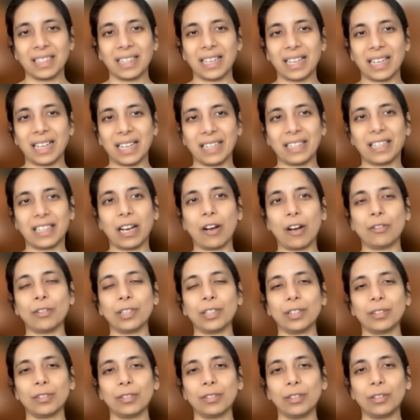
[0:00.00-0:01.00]
And how
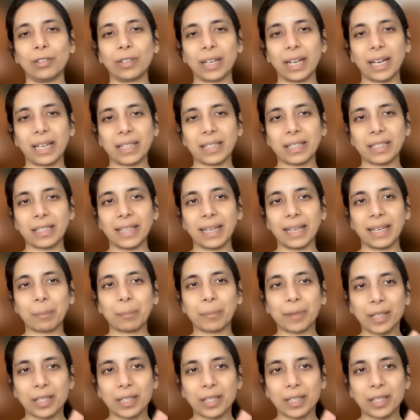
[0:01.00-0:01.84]
do you look at the